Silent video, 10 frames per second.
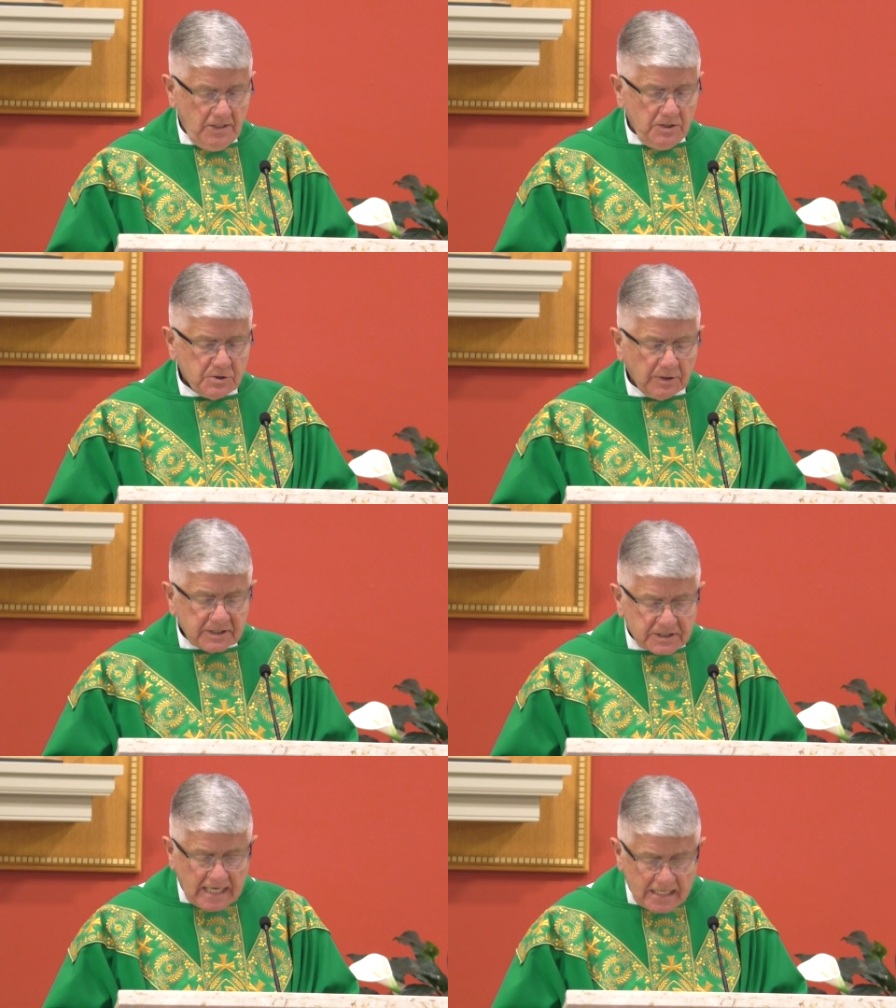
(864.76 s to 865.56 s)
So
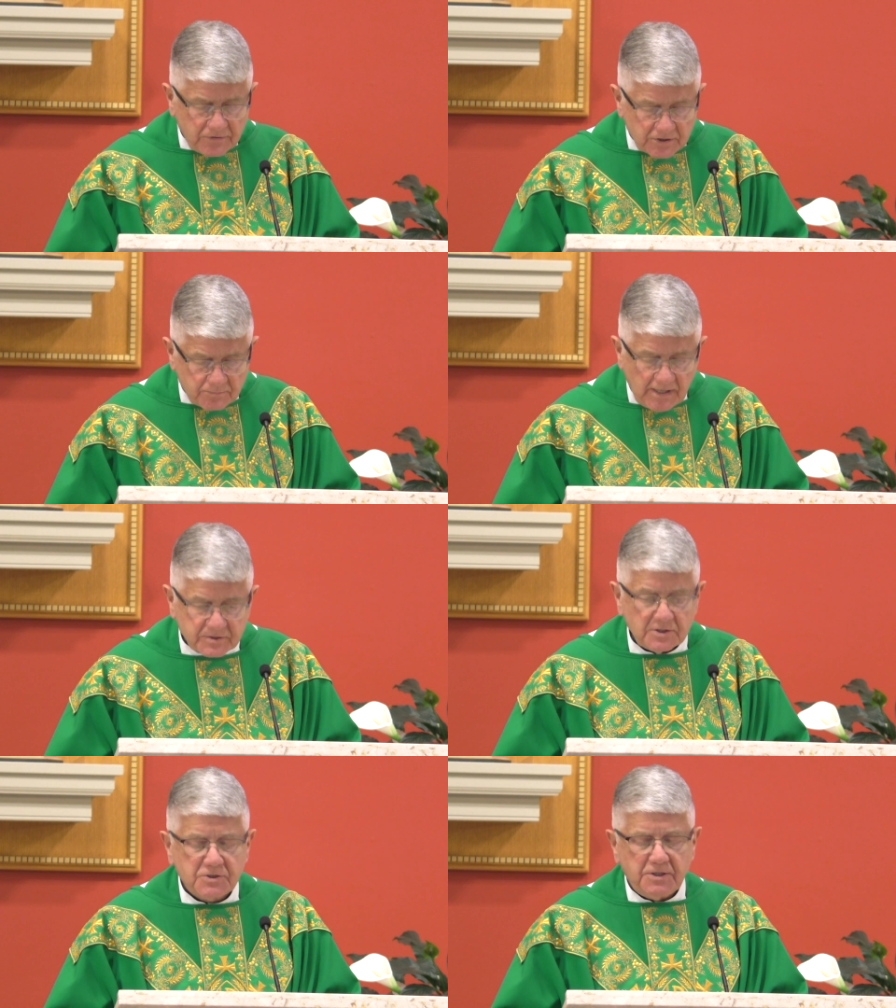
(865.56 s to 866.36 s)
let's take this
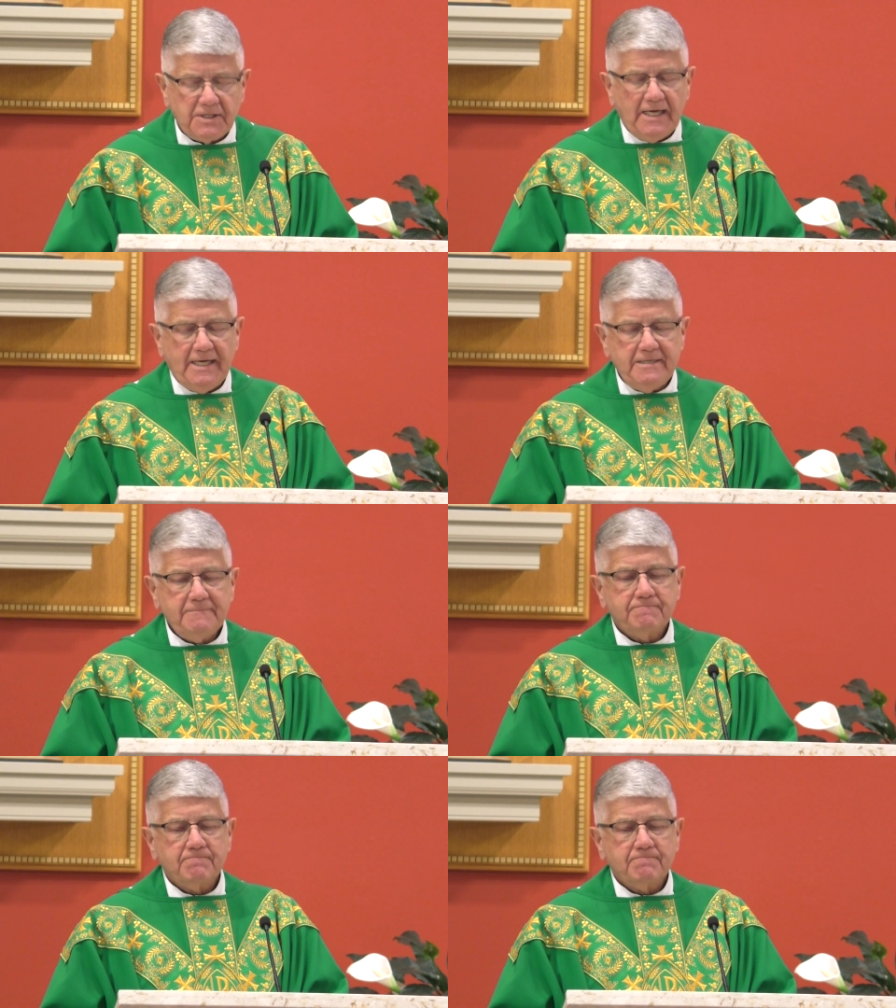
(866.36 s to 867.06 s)
message today